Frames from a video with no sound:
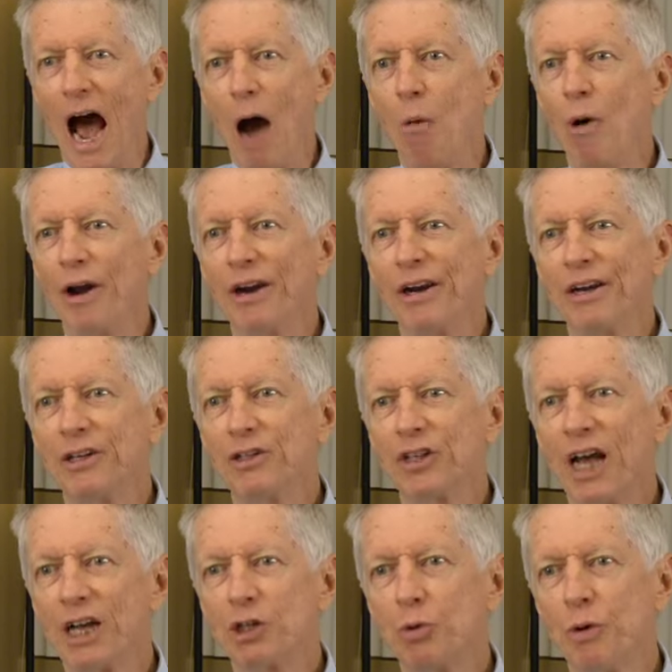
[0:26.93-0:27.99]
I wanted to
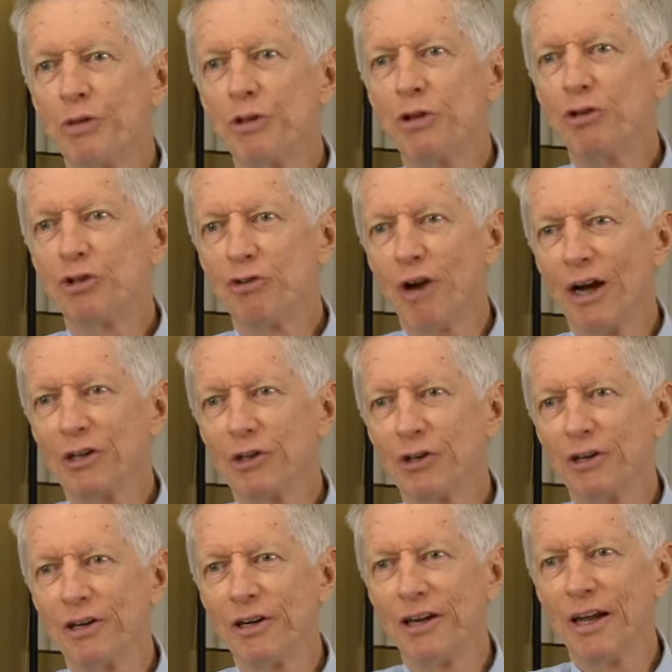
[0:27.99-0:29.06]
discuss with you
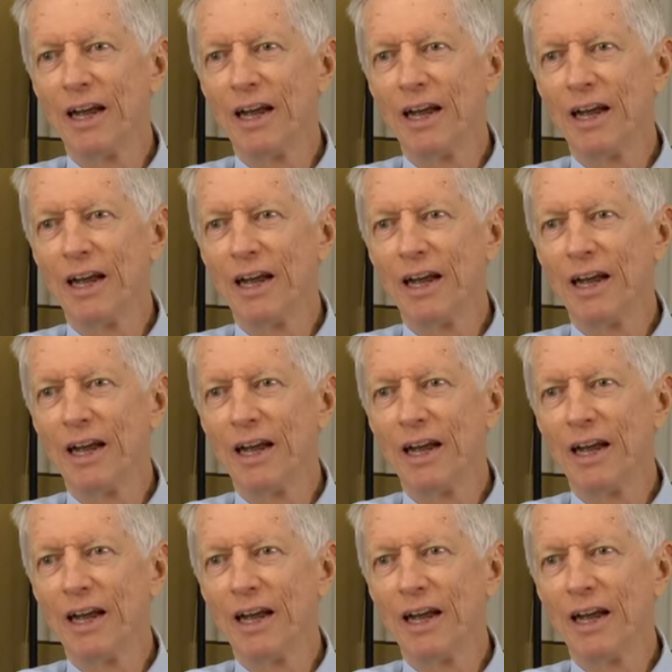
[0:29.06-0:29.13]
structure,